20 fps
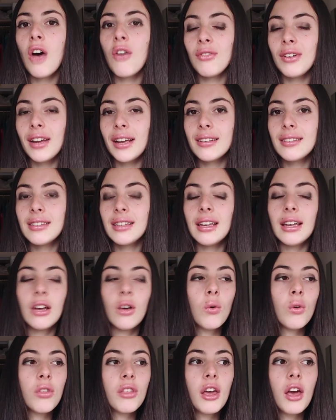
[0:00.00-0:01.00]
of next year.
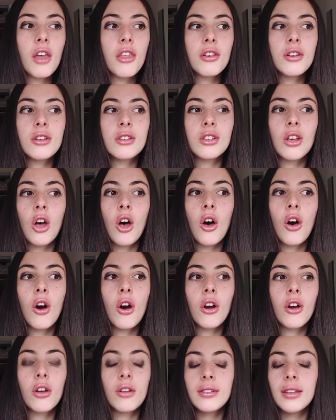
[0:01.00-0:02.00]
All the others
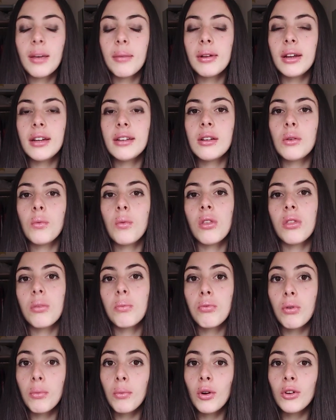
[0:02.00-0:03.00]
are contaminated
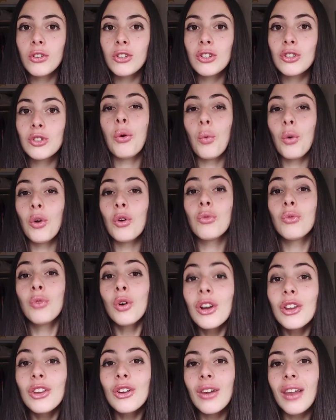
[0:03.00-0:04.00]
with promoters that will
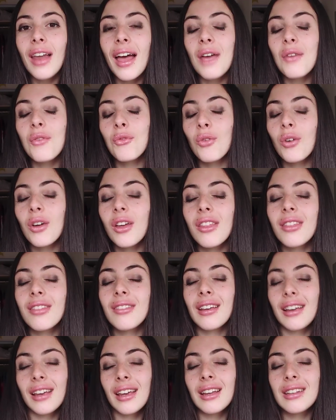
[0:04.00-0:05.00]
ruin your life with
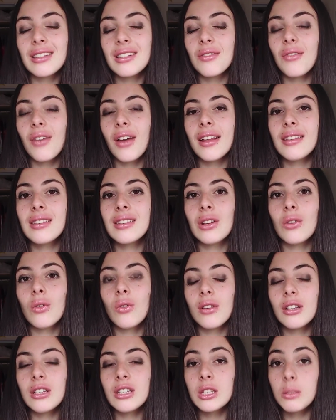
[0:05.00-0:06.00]
tickets, events and
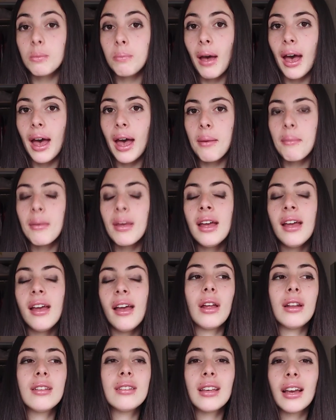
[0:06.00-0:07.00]
all this spam,
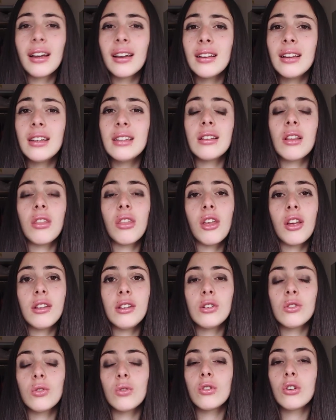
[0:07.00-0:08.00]
and second years and third
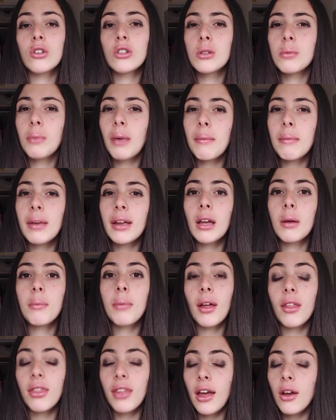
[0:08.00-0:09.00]
years also spamming
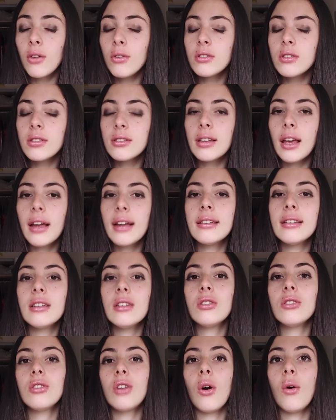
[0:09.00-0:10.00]
about their own
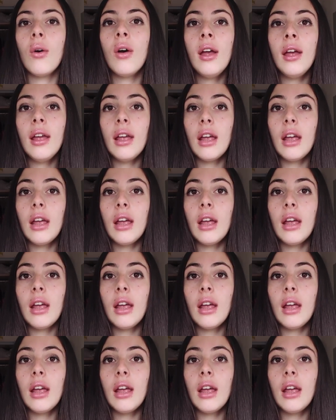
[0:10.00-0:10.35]
society. So